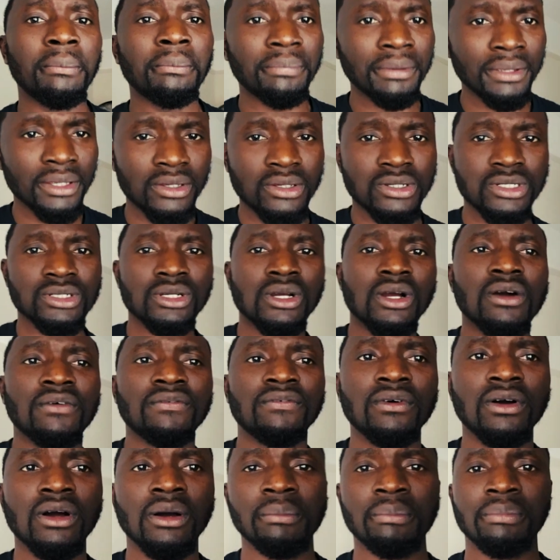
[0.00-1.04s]
Pick
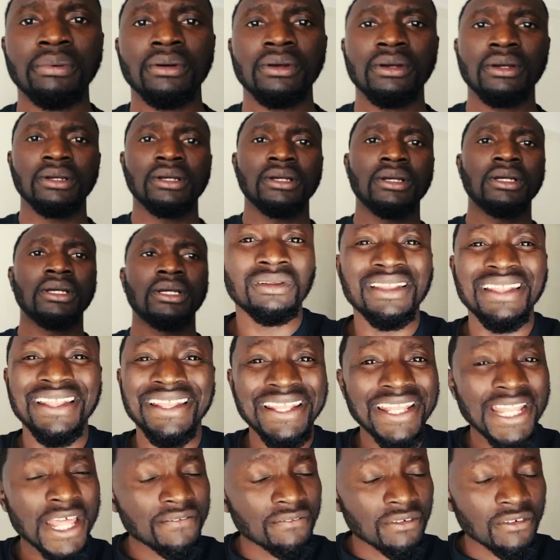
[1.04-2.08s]
yourself up.
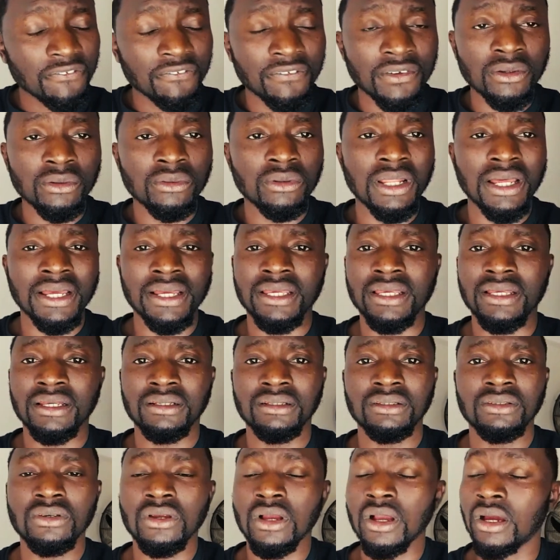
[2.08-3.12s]
Never feel like
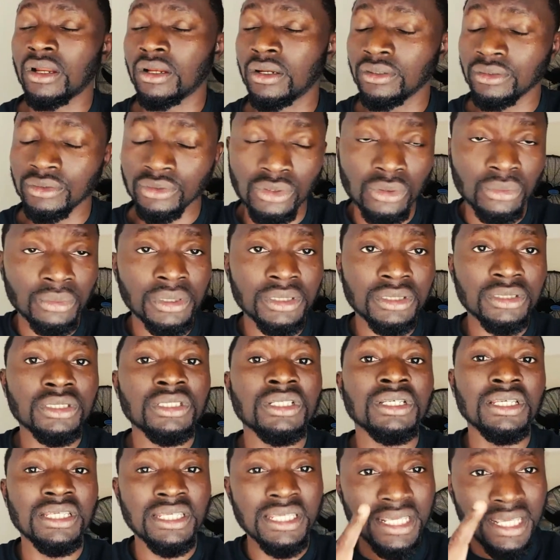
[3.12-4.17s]
you cannot do it.
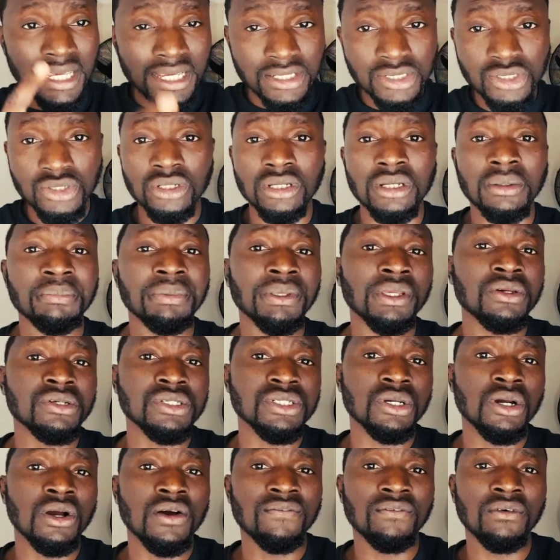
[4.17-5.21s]
Yes, you can pick
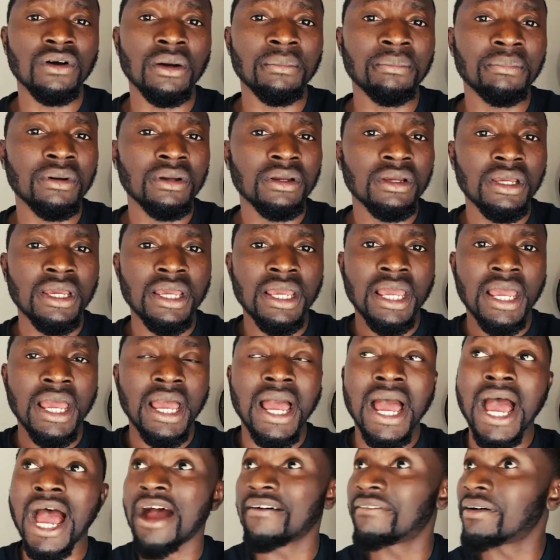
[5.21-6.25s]
yourself up.
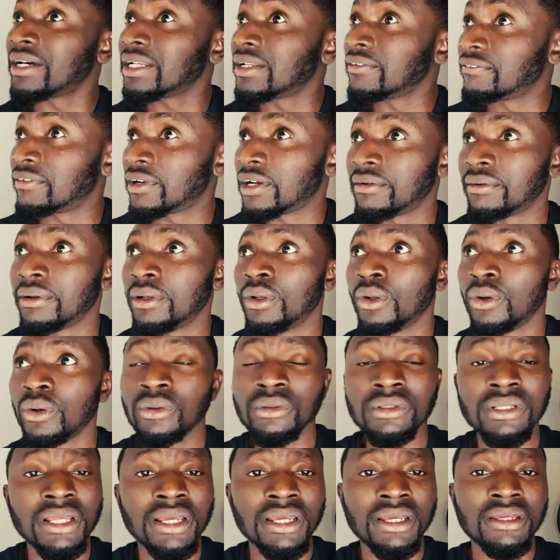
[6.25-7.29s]
I've had a very
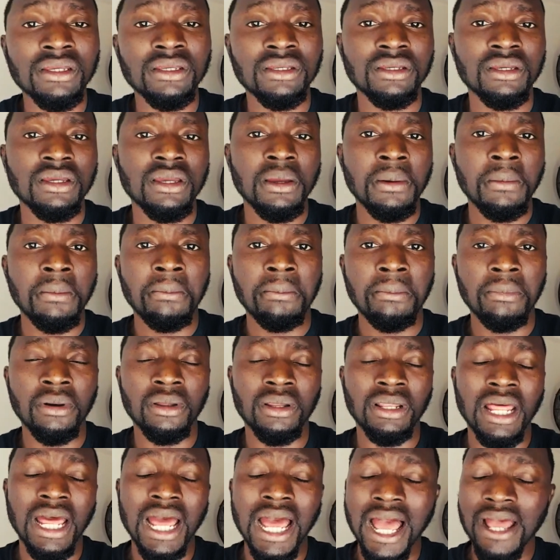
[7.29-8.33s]
low day,
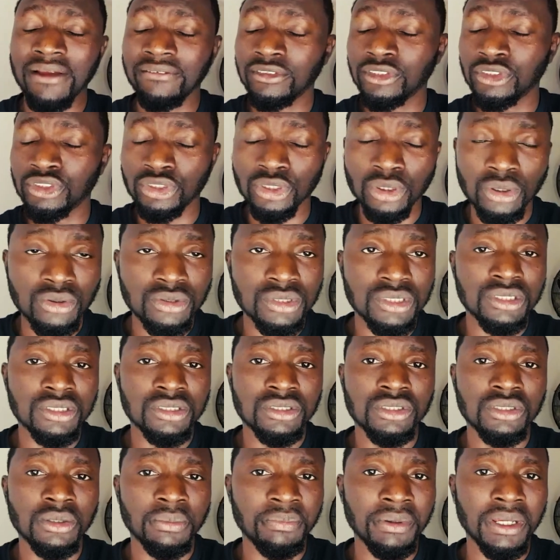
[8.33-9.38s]
but I've chosen
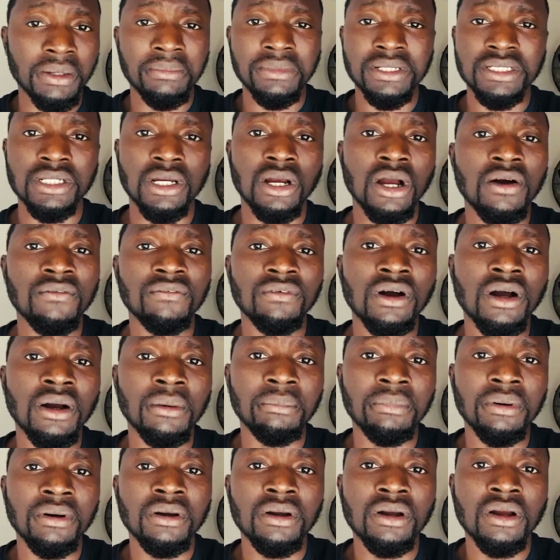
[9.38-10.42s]
to pick myself
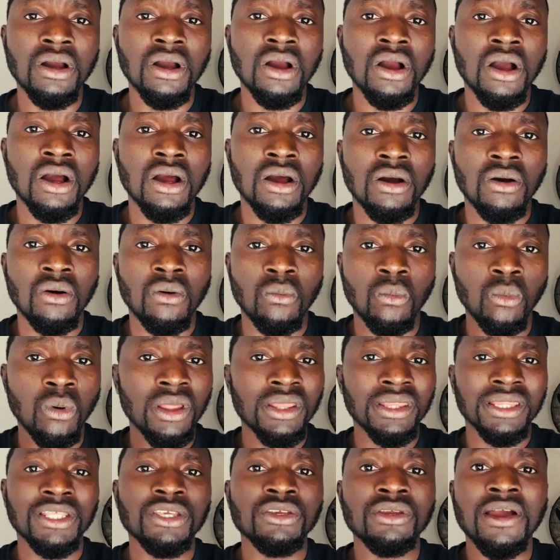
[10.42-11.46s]
up.
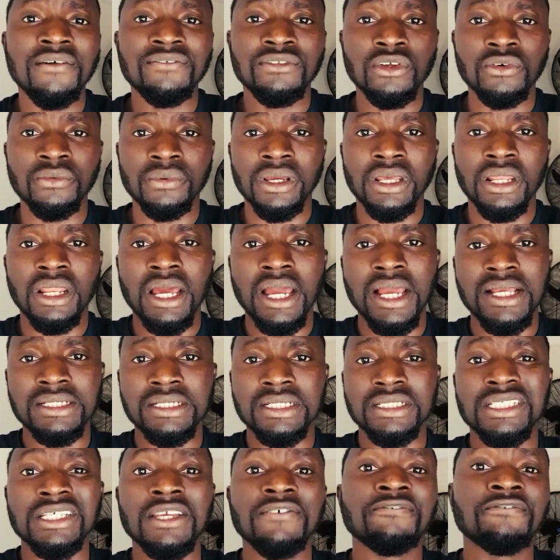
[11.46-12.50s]
One thing you have to realize
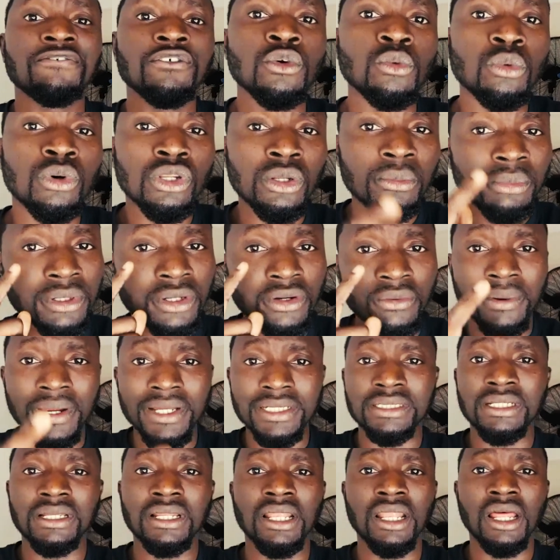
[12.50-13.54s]
is, if you want to be
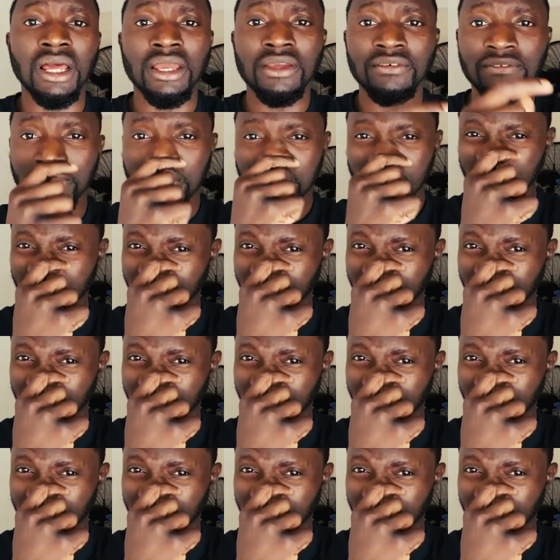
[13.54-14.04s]
great in life,